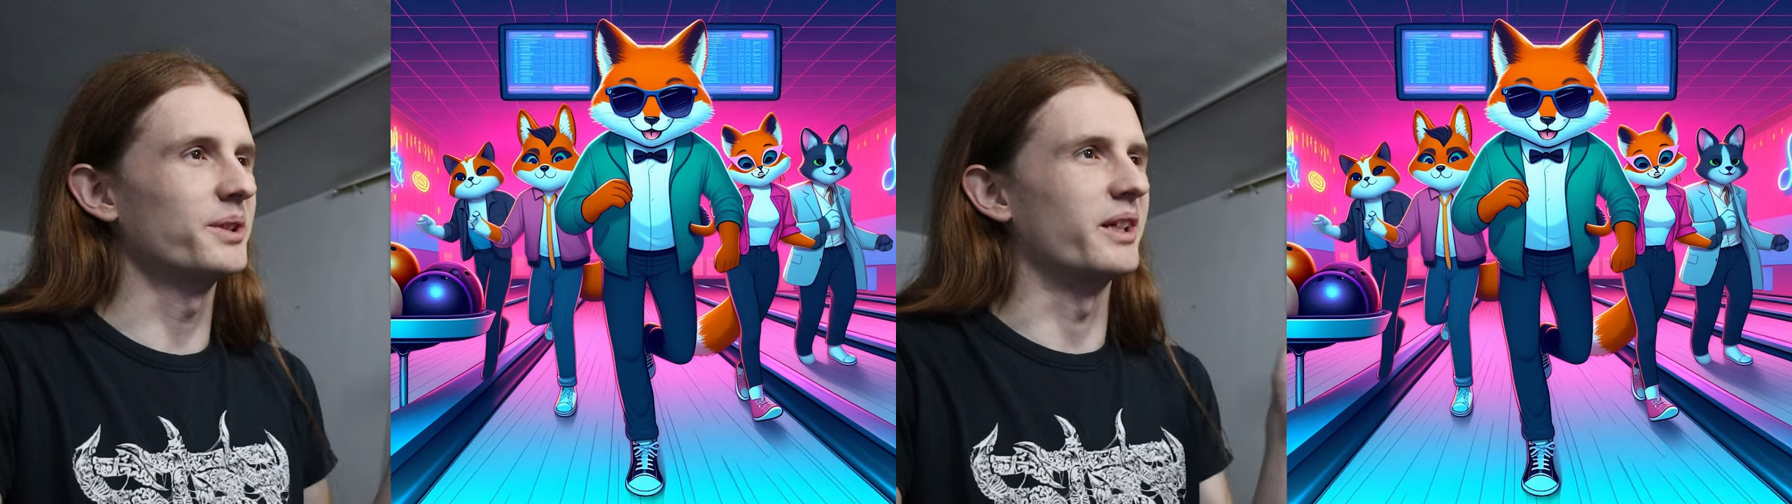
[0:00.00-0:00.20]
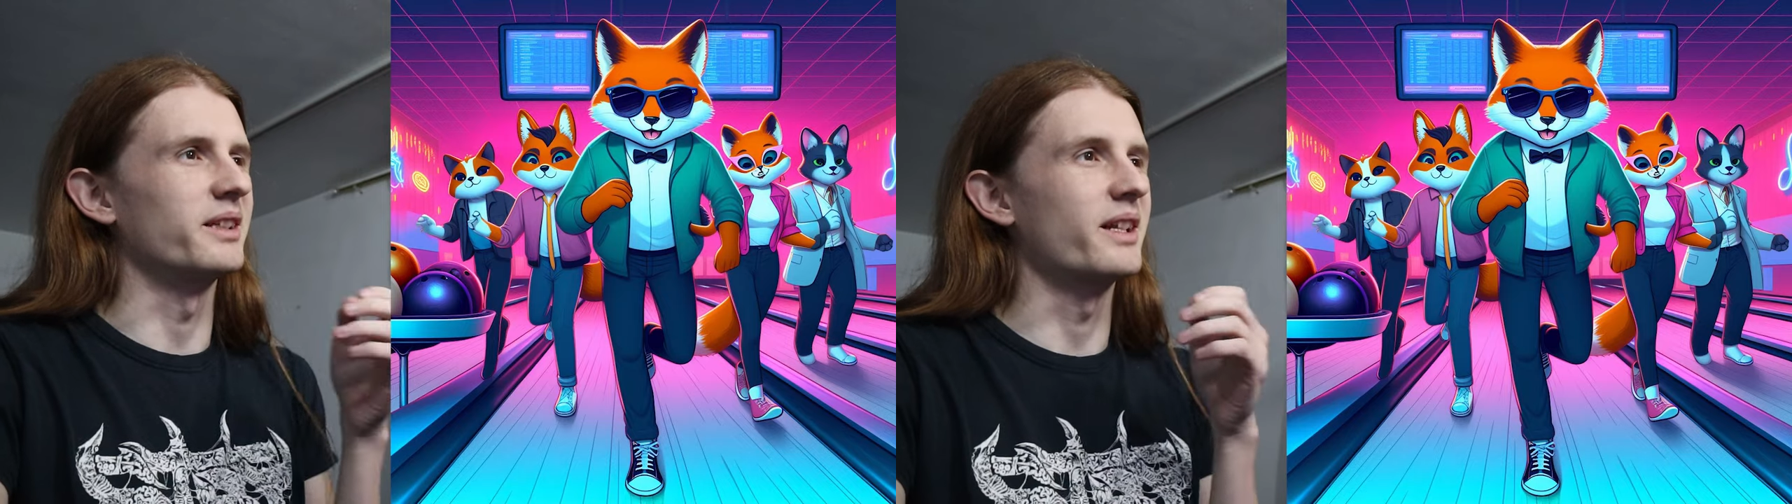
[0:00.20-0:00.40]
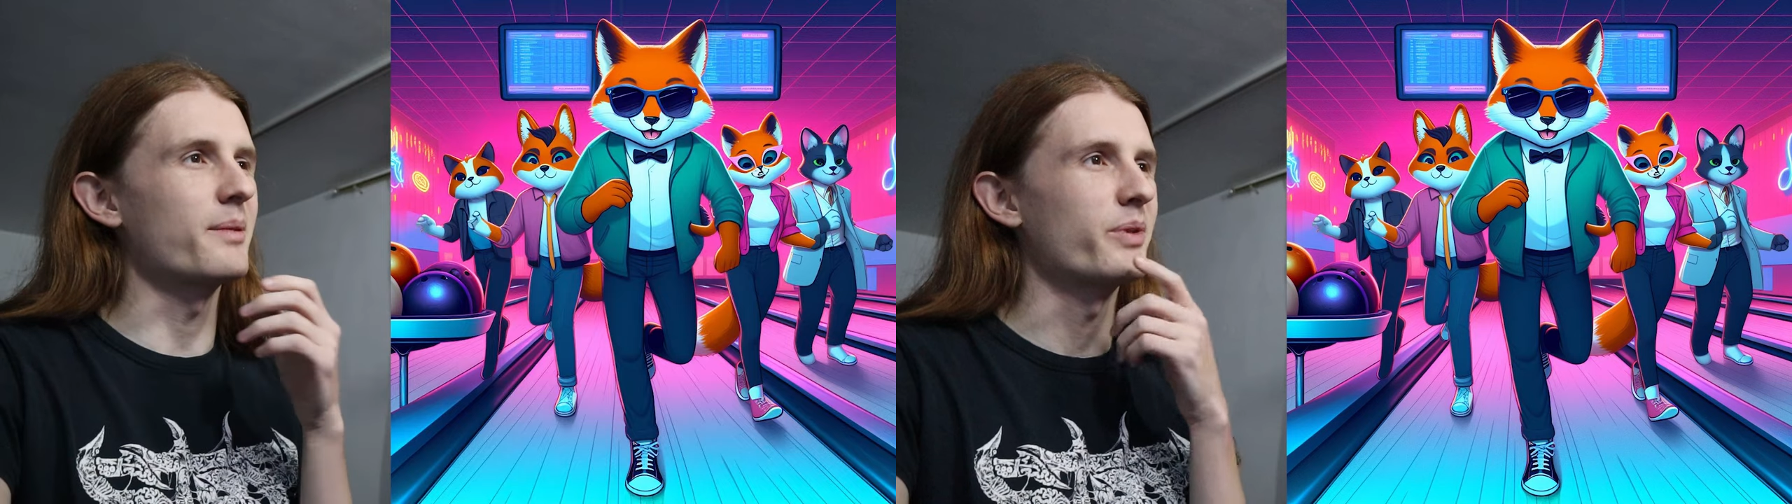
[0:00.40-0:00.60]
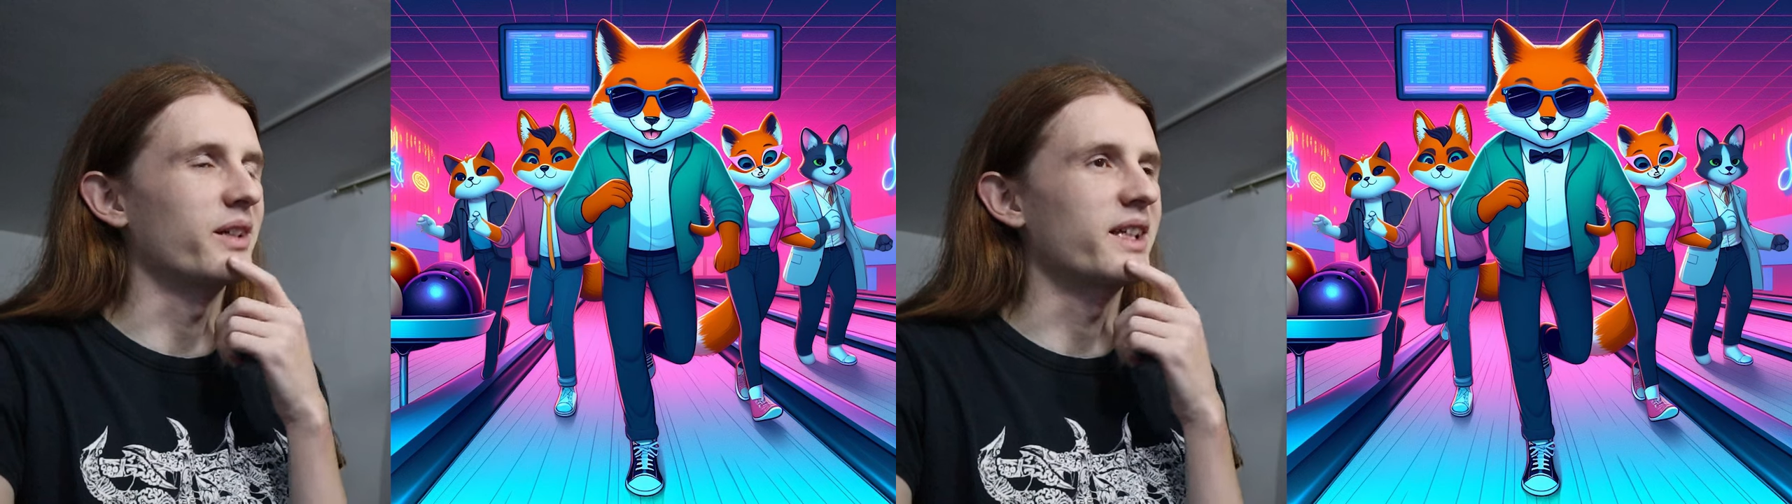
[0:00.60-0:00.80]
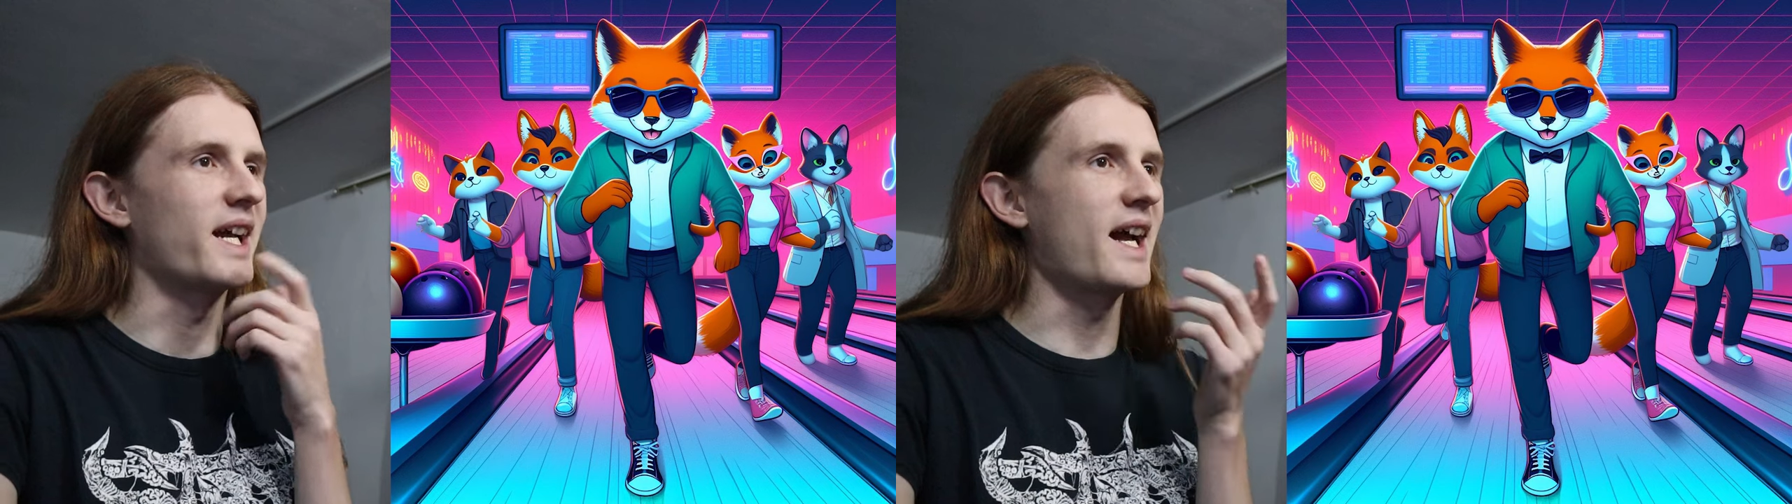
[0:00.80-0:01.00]
What the, did I
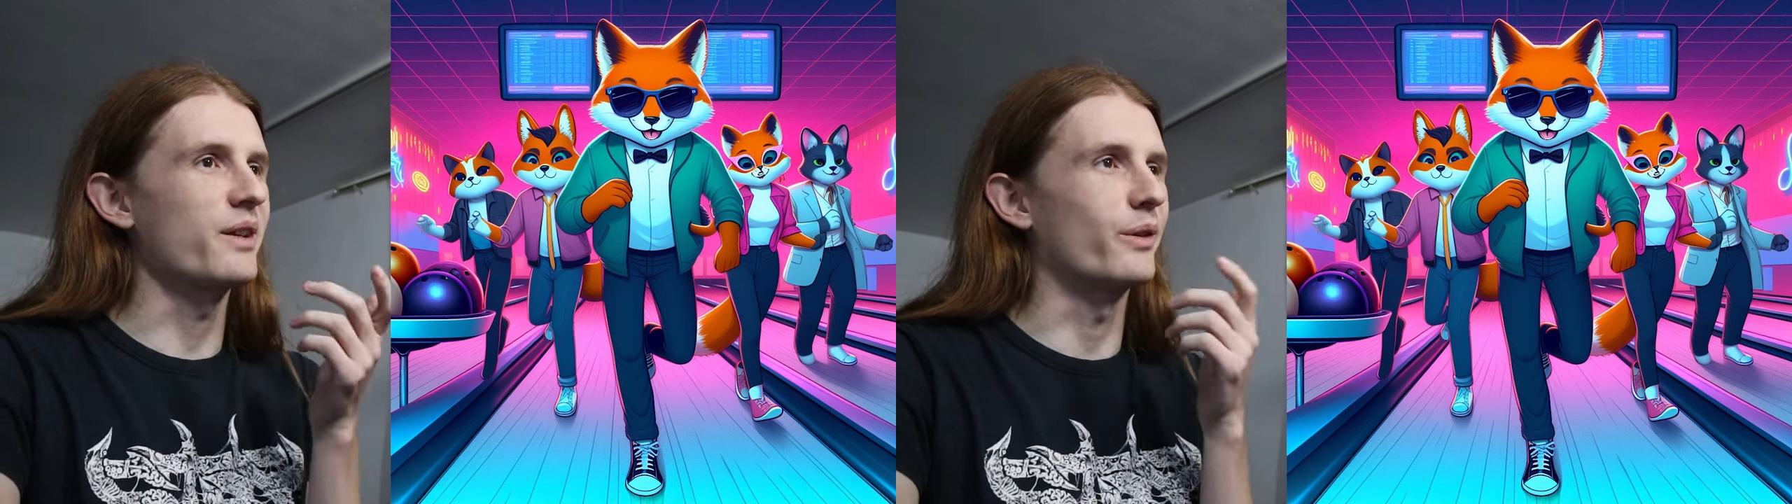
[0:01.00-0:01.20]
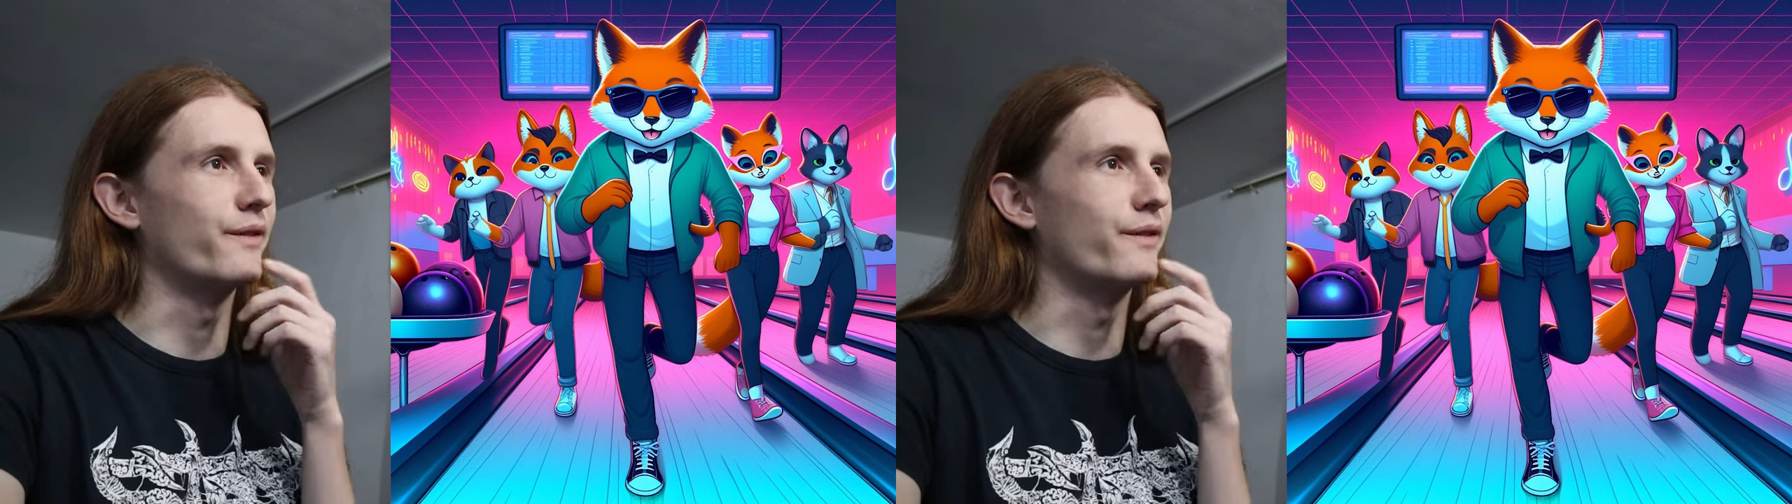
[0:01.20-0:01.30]
put cat